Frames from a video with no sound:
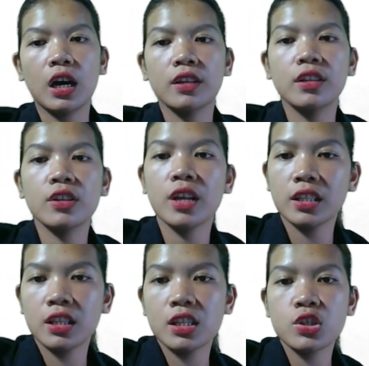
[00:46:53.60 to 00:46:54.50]
the
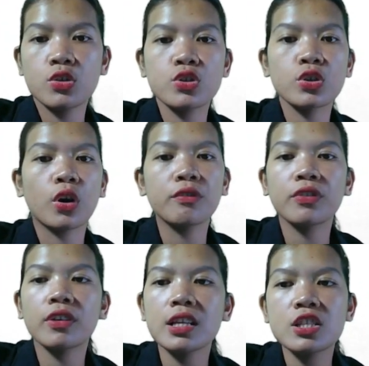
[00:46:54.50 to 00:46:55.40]
United Nations
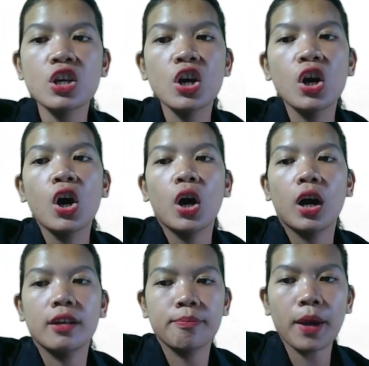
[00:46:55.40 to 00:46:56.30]
Conference
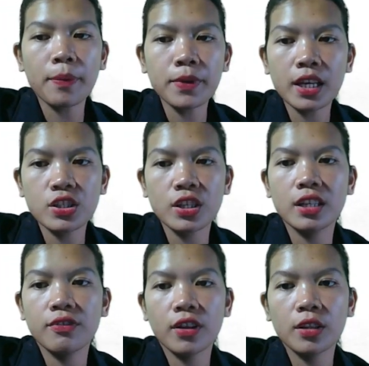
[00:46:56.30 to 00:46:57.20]
on Population and
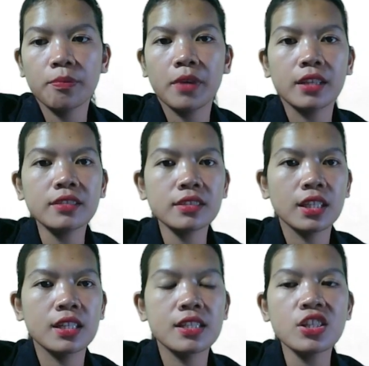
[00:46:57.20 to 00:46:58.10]
Development
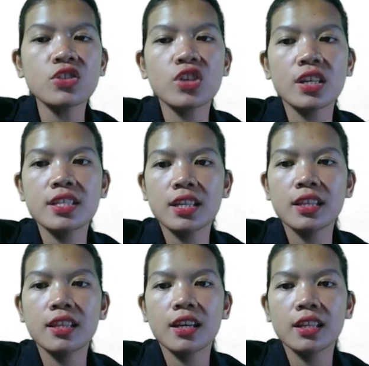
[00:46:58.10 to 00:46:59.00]
suggested
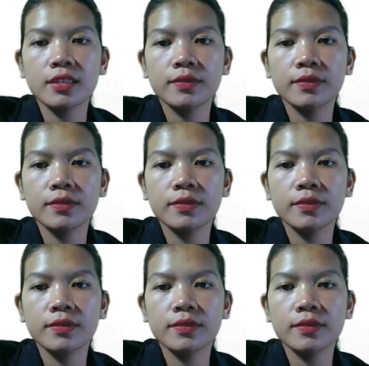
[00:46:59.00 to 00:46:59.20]
that